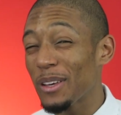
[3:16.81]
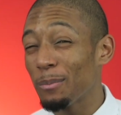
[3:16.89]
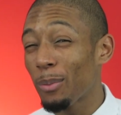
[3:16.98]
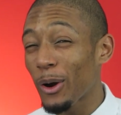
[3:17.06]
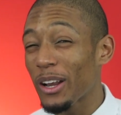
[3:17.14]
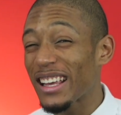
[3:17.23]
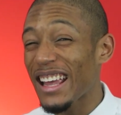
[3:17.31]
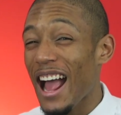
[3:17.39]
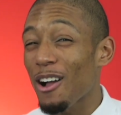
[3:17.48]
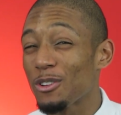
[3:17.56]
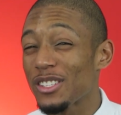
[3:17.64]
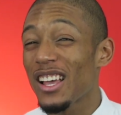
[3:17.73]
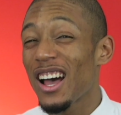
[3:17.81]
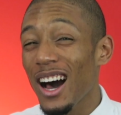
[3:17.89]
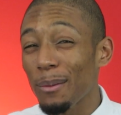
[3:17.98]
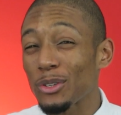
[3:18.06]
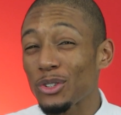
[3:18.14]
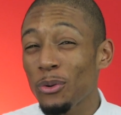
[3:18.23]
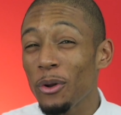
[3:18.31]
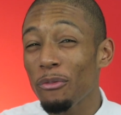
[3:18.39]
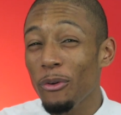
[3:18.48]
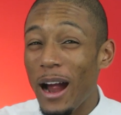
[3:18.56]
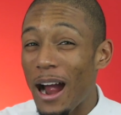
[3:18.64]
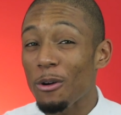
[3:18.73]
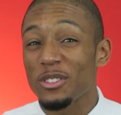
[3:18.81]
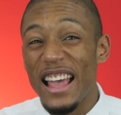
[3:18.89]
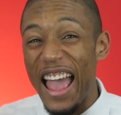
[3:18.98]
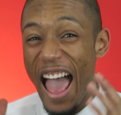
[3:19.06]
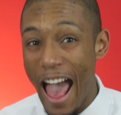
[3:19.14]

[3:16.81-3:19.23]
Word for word: be burning calories up to 24 hours